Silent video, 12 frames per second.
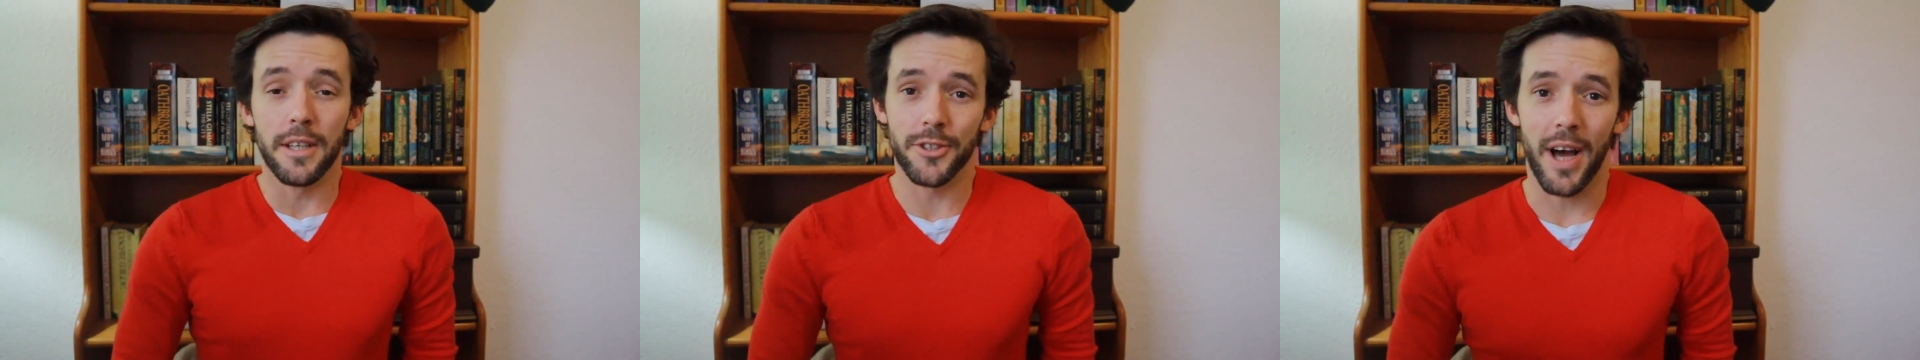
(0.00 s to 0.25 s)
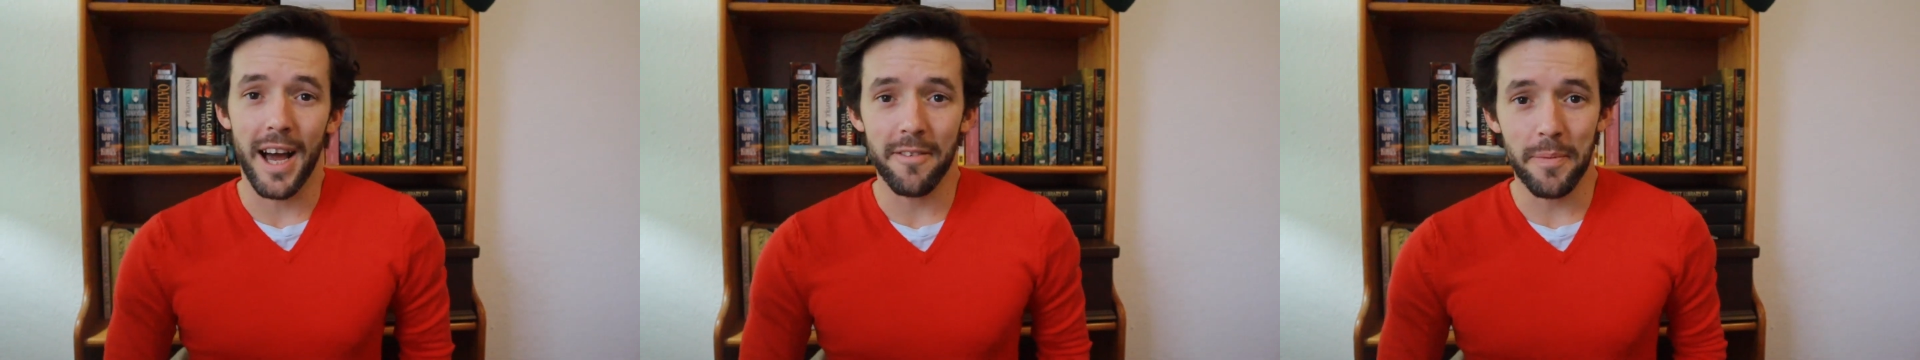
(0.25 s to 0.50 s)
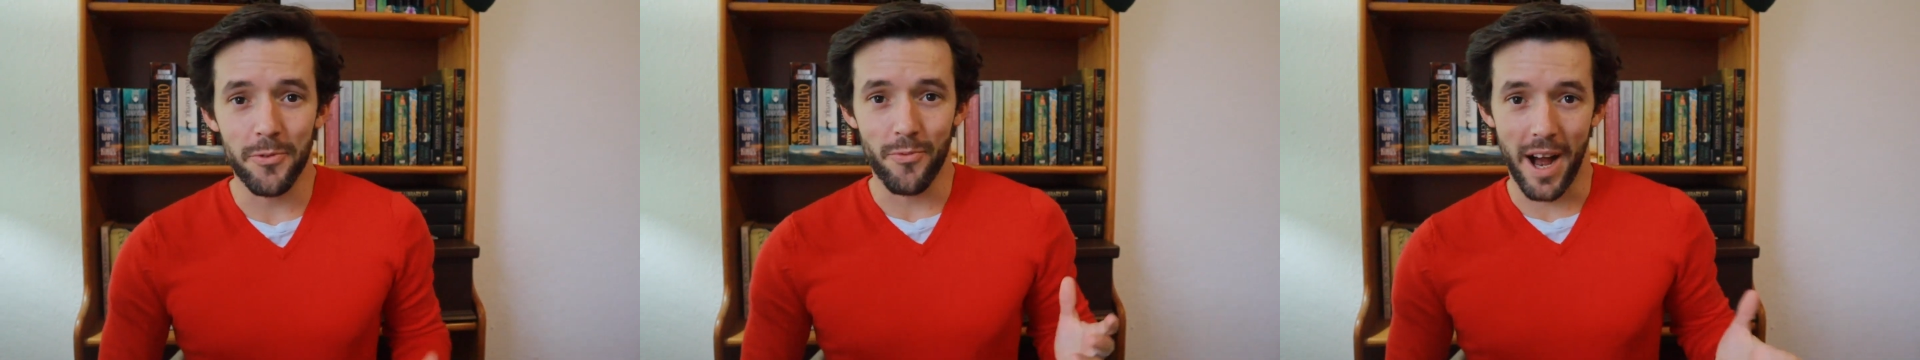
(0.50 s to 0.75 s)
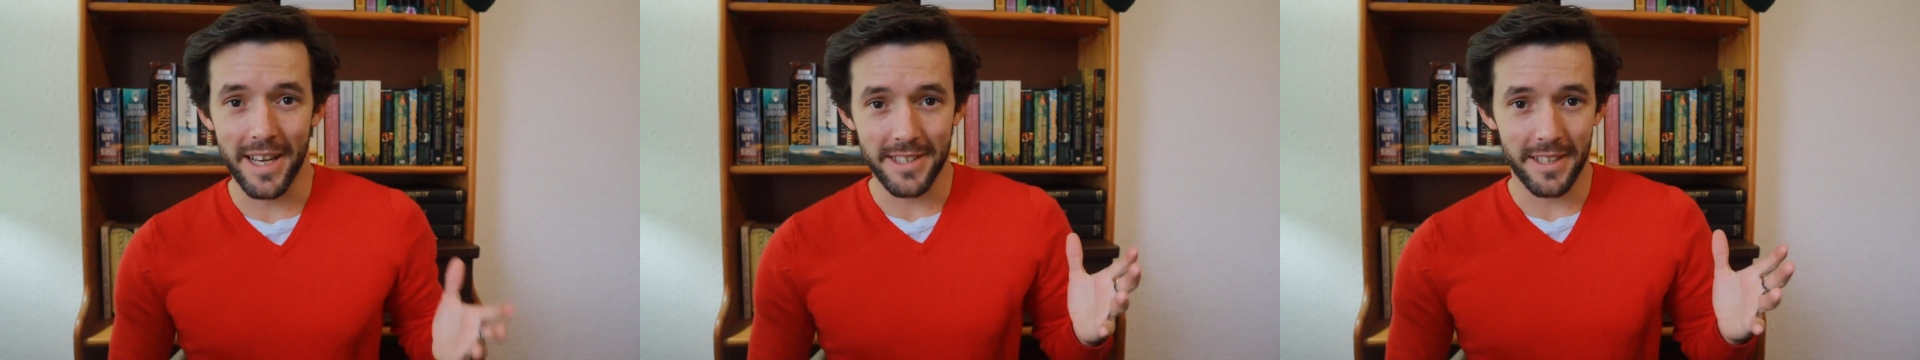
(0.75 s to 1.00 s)
So, I've been
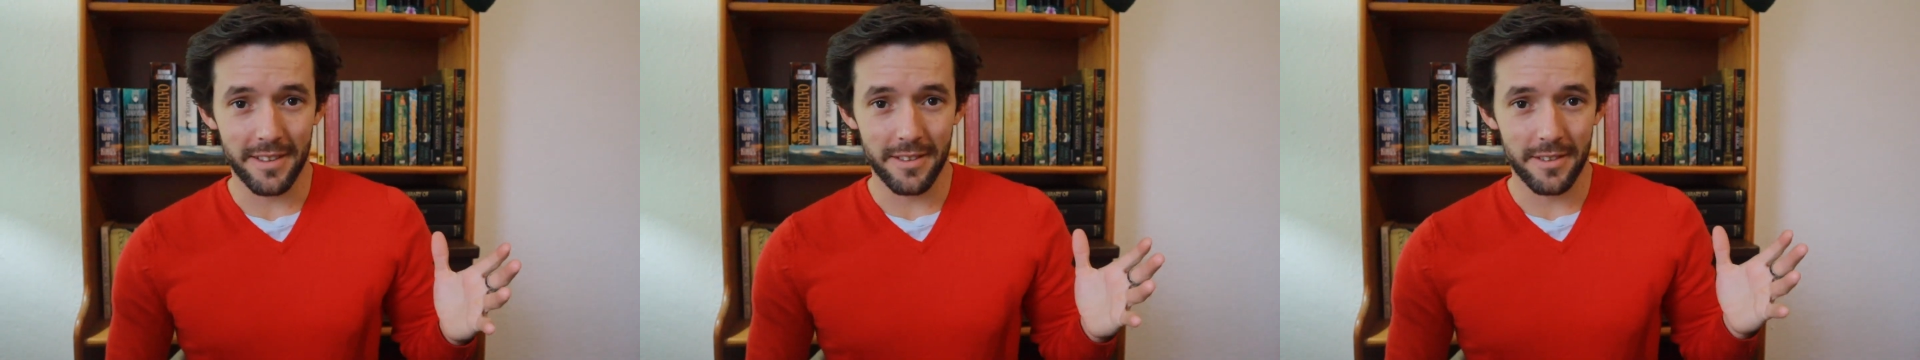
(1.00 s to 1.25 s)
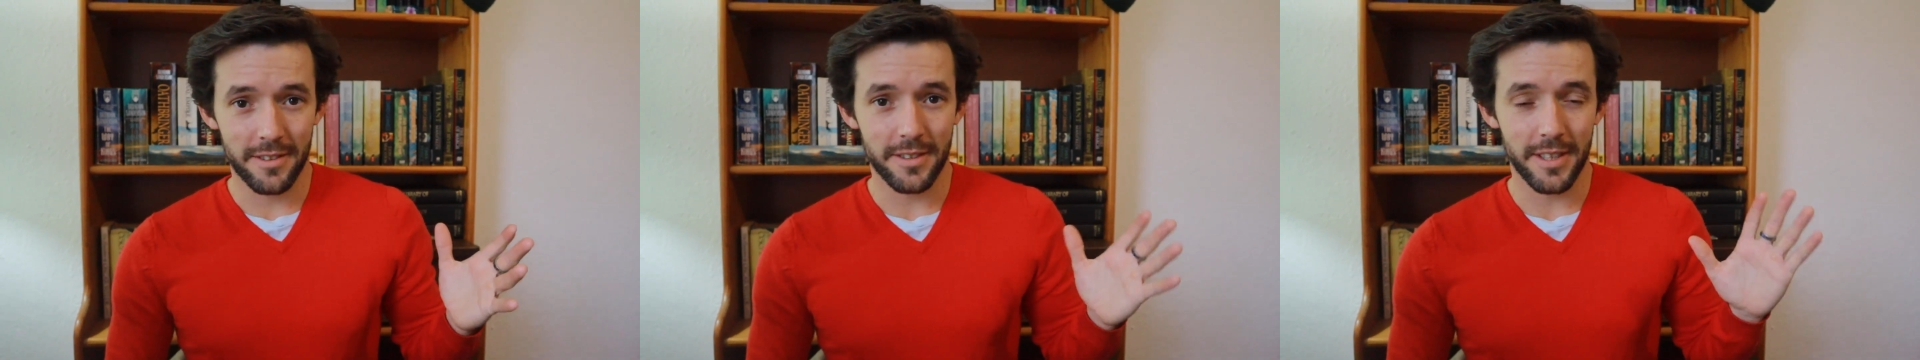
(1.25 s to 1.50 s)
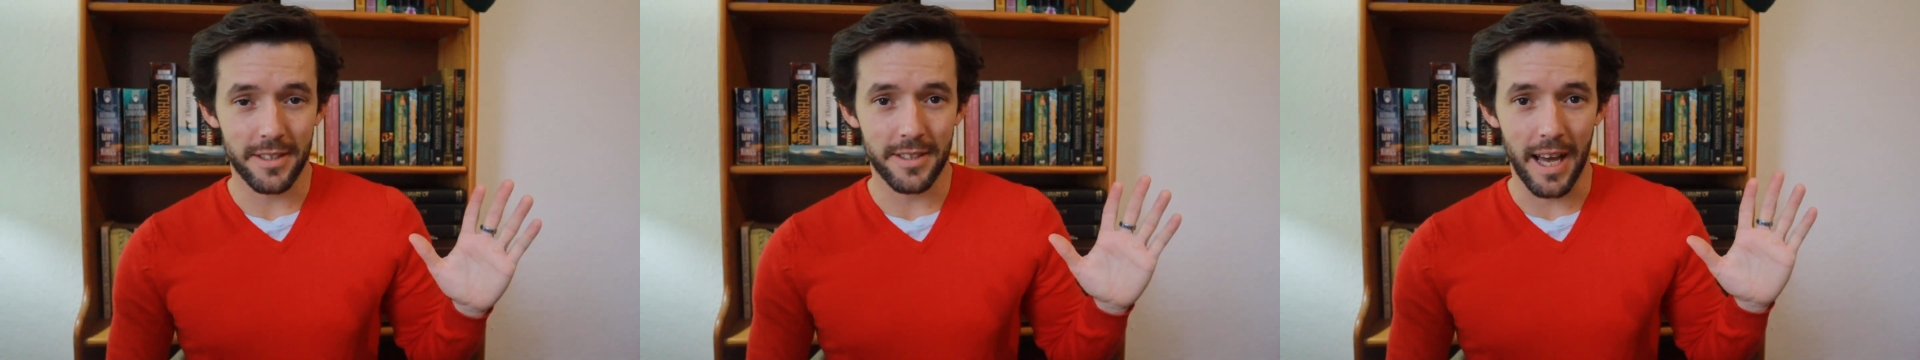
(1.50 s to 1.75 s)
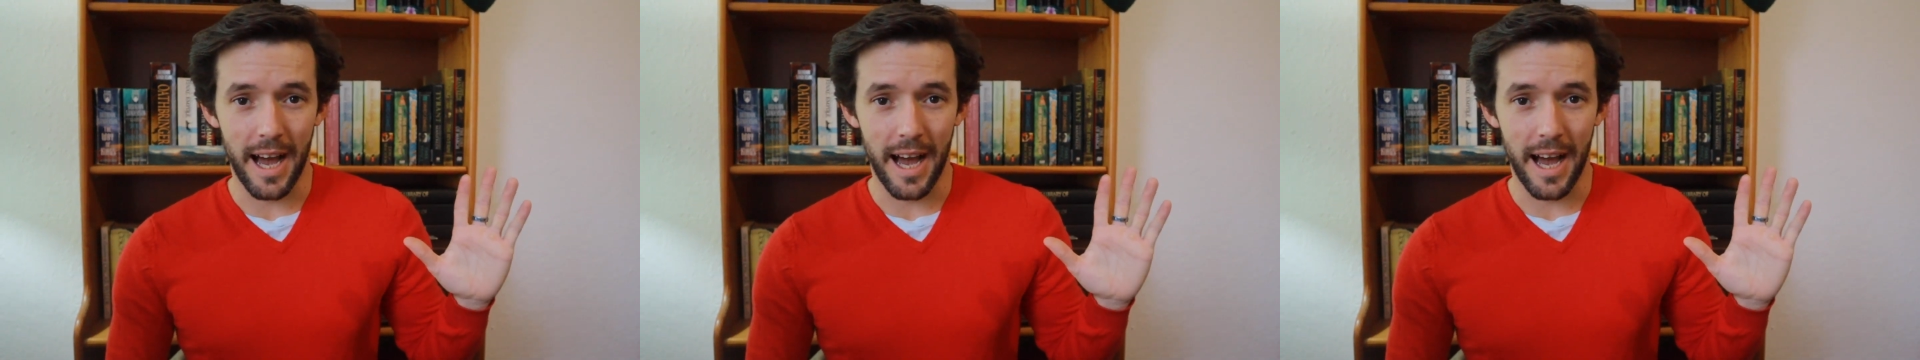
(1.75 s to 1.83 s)
writing since